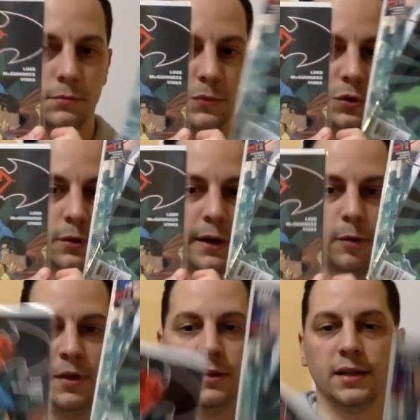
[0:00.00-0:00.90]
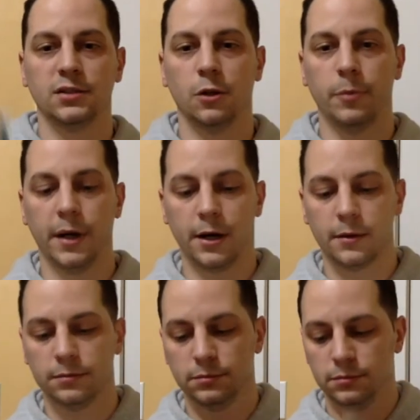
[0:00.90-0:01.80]
So that'll be a nice little pair.
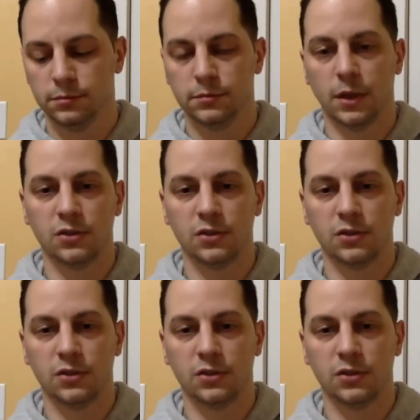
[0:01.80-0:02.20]
I'll